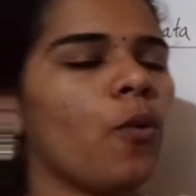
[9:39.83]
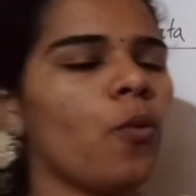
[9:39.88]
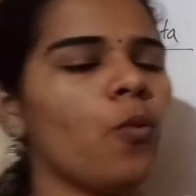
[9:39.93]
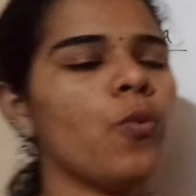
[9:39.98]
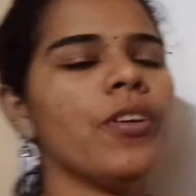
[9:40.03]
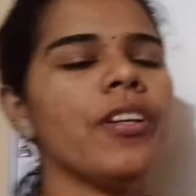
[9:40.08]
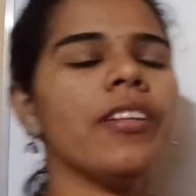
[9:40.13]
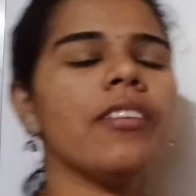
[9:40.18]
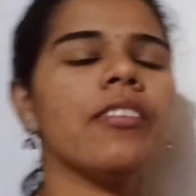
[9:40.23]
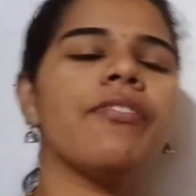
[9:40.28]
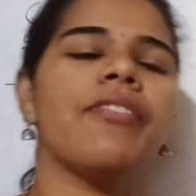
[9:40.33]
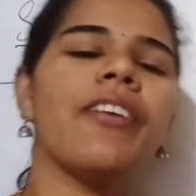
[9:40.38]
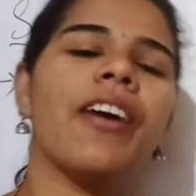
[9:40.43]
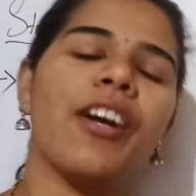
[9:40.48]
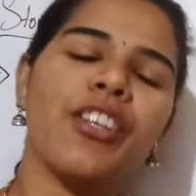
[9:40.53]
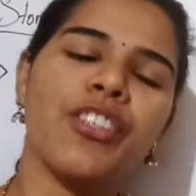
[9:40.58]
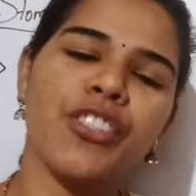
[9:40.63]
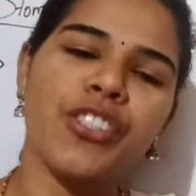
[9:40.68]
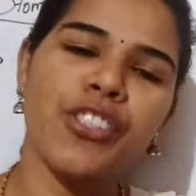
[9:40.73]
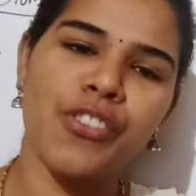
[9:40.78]
What are the
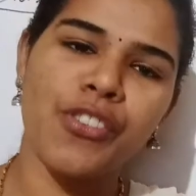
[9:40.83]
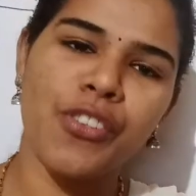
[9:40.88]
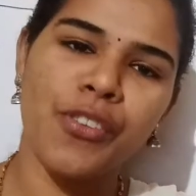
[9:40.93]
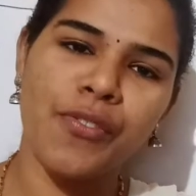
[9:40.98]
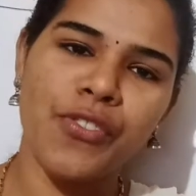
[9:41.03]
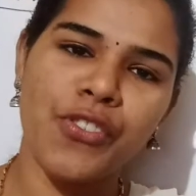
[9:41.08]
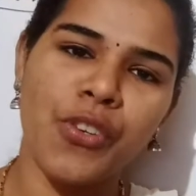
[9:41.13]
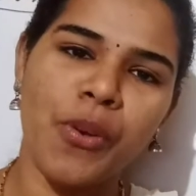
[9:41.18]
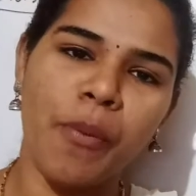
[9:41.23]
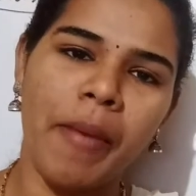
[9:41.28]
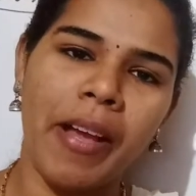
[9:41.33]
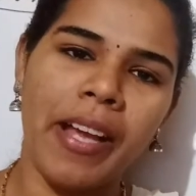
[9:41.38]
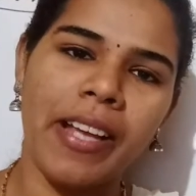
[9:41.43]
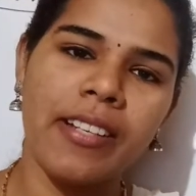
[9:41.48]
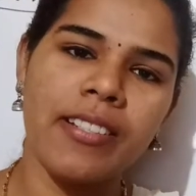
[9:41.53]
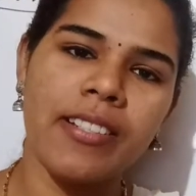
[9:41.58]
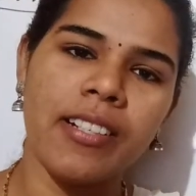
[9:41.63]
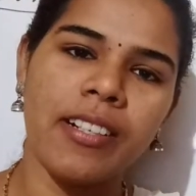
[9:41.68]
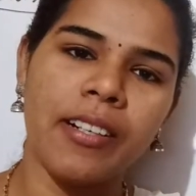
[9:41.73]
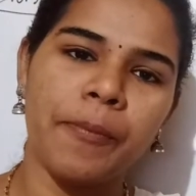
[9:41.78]
functions of
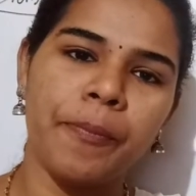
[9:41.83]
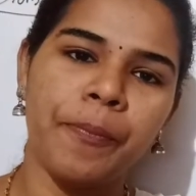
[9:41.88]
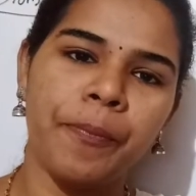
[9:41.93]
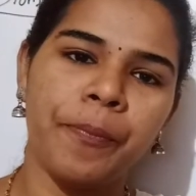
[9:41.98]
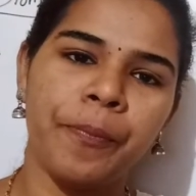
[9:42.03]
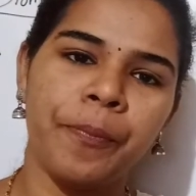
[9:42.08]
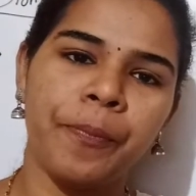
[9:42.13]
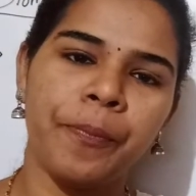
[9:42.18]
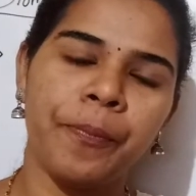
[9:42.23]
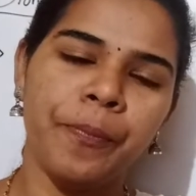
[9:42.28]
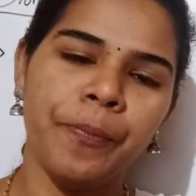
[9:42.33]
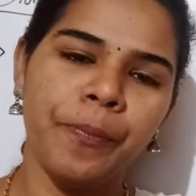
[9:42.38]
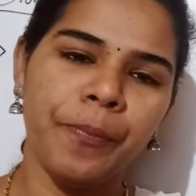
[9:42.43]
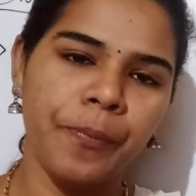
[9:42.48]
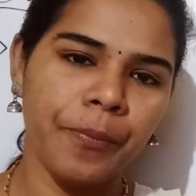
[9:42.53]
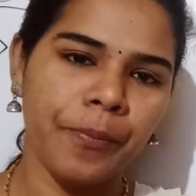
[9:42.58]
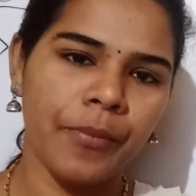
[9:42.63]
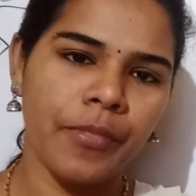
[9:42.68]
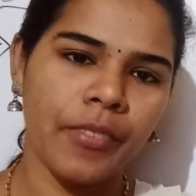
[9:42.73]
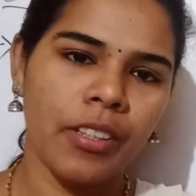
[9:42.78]
stomata?
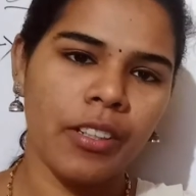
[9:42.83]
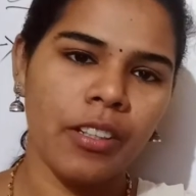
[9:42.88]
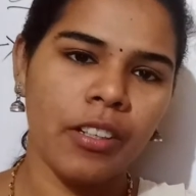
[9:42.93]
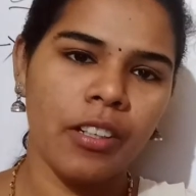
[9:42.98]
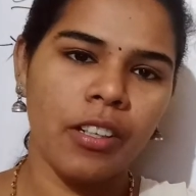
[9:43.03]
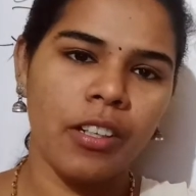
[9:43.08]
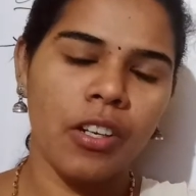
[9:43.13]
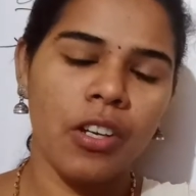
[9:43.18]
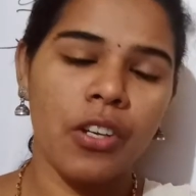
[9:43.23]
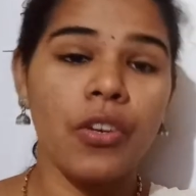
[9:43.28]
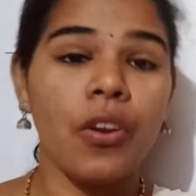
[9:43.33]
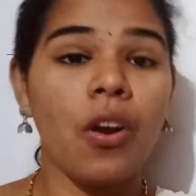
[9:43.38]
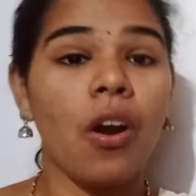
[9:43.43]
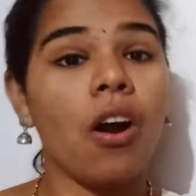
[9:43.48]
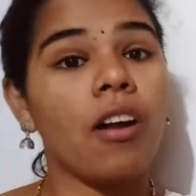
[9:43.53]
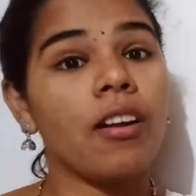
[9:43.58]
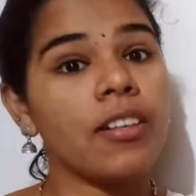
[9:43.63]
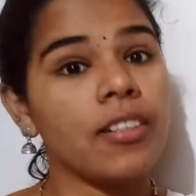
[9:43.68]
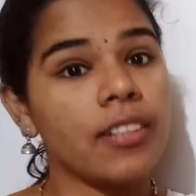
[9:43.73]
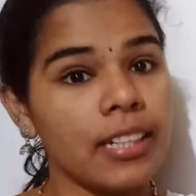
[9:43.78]
You
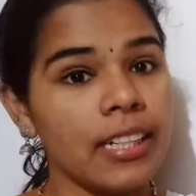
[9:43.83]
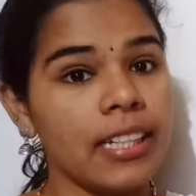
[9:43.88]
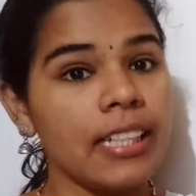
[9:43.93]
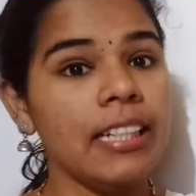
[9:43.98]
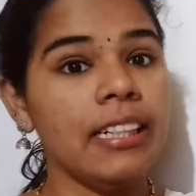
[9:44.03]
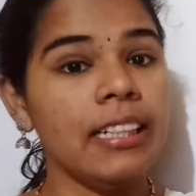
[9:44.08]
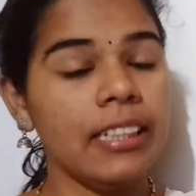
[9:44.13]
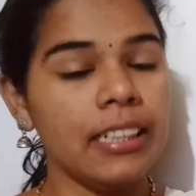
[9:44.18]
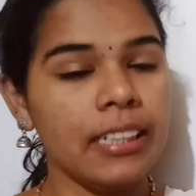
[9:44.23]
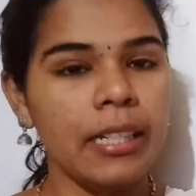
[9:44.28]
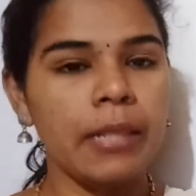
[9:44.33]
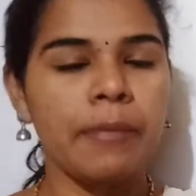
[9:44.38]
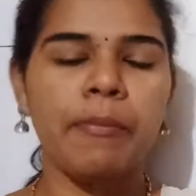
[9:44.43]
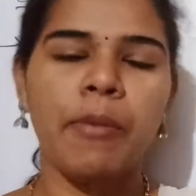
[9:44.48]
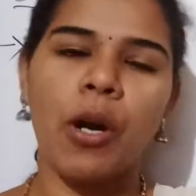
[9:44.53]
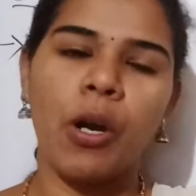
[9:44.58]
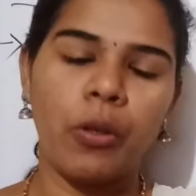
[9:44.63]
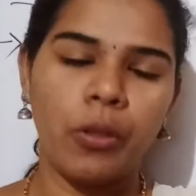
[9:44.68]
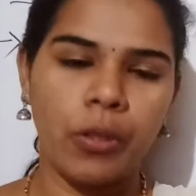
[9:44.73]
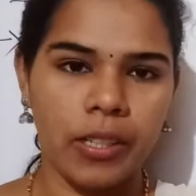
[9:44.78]
already learned
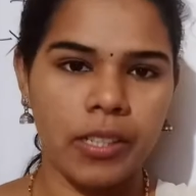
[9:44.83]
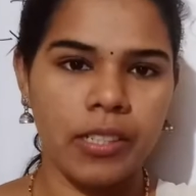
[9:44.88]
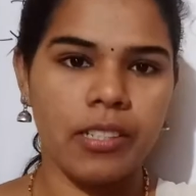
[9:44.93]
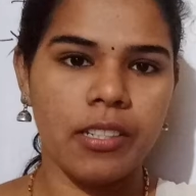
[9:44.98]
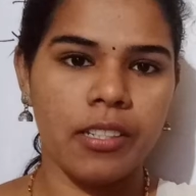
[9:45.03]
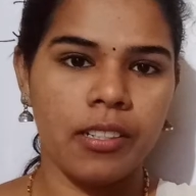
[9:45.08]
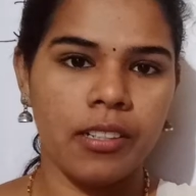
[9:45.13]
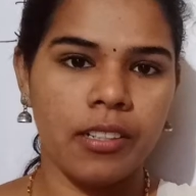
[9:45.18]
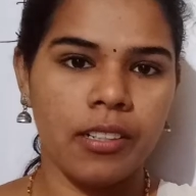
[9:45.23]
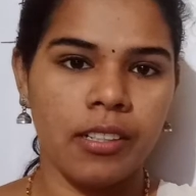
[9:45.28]
about it.